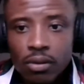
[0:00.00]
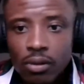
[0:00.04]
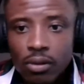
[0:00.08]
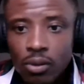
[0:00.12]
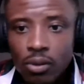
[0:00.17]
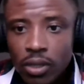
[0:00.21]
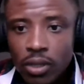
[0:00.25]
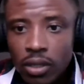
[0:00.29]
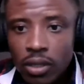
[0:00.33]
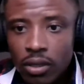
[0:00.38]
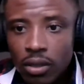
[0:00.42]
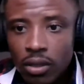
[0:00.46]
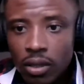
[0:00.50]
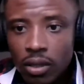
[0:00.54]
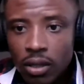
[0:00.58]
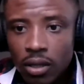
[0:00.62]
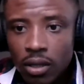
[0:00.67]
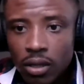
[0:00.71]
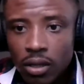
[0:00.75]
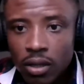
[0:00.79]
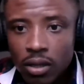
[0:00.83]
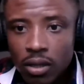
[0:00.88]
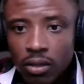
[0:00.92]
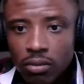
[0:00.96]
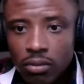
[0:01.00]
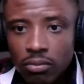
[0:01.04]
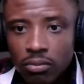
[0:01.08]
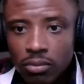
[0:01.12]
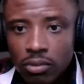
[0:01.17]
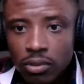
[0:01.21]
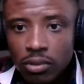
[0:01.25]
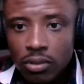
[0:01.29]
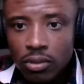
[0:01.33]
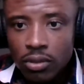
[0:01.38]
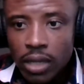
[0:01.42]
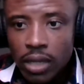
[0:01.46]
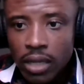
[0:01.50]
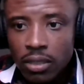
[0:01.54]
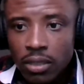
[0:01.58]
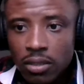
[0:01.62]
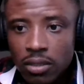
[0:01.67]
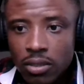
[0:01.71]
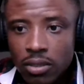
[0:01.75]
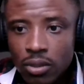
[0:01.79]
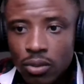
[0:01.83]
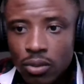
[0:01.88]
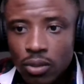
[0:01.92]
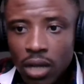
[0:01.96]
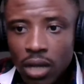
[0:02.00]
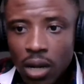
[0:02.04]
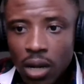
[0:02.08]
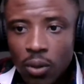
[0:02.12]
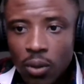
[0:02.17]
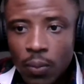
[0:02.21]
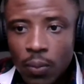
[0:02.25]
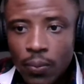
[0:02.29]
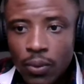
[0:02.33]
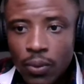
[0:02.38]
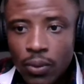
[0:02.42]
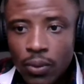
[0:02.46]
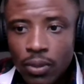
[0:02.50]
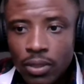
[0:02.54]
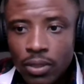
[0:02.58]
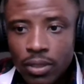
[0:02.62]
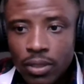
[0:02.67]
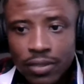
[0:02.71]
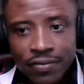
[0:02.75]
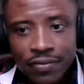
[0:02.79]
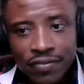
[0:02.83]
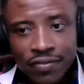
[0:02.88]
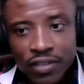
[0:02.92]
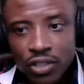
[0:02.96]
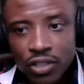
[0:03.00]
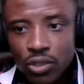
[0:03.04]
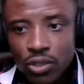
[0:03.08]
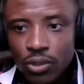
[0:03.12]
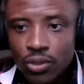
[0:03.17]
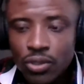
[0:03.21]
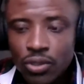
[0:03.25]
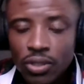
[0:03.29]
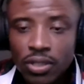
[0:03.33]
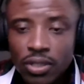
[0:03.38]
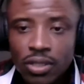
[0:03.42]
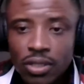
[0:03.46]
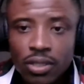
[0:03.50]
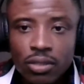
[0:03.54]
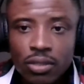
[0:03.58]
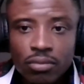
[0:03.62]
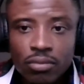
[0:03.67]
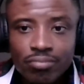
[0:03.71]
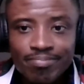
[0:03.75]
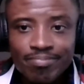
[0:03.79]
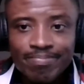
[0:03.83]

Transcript: Okay, uh, all right. So I'll upload the videos on the